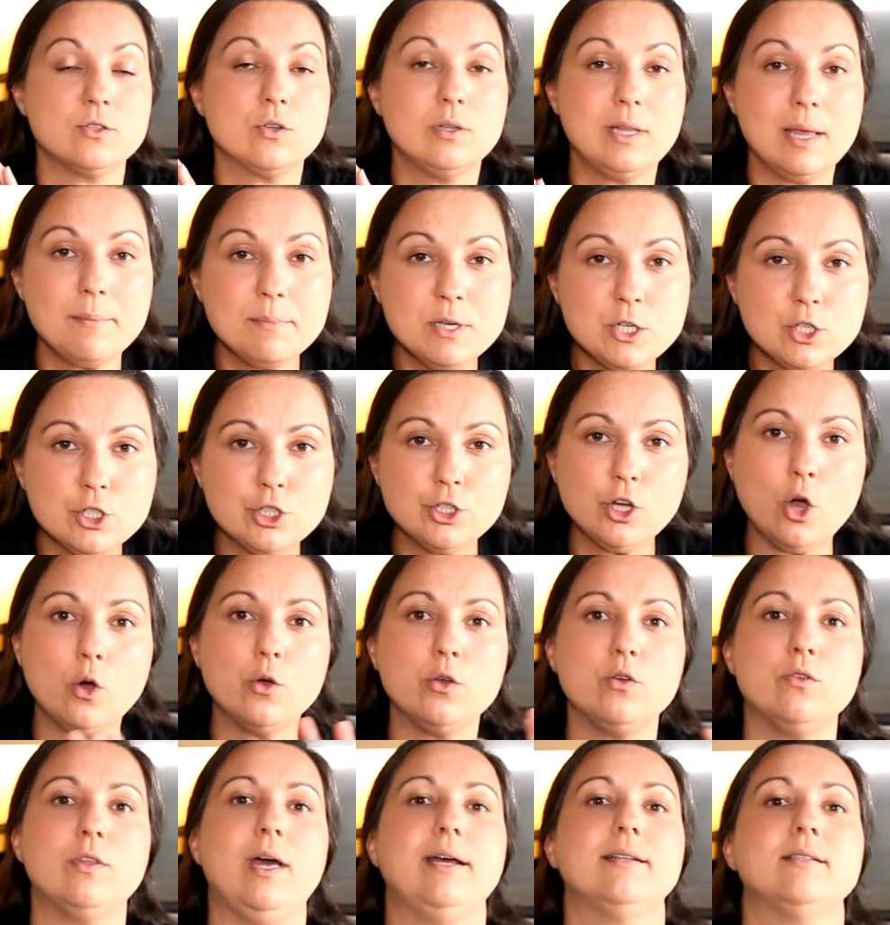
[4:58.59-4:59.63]
So let me show
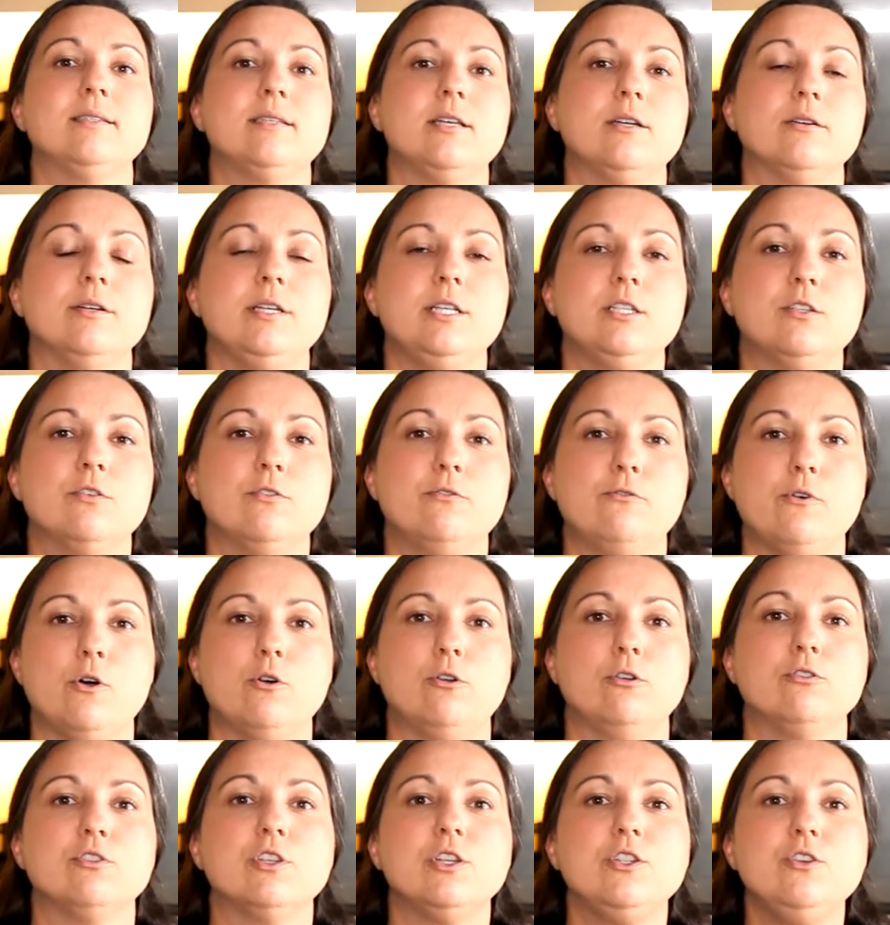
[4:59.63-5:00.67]
you that series of
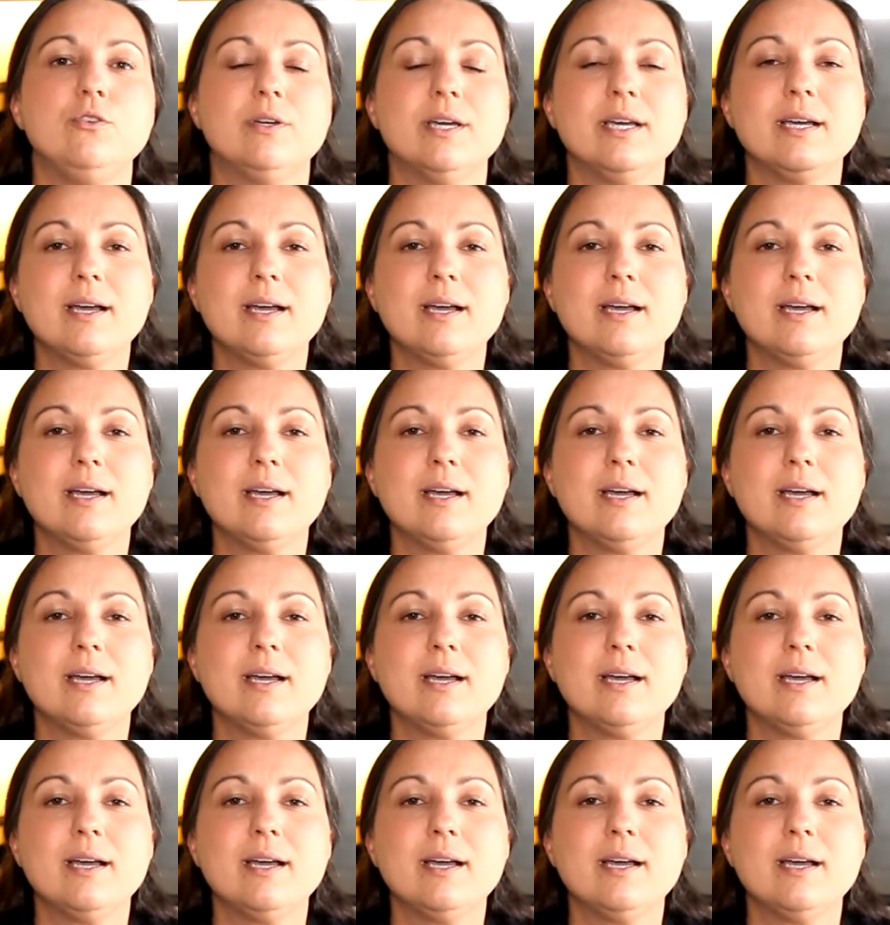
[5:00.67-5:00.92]
photos, and you can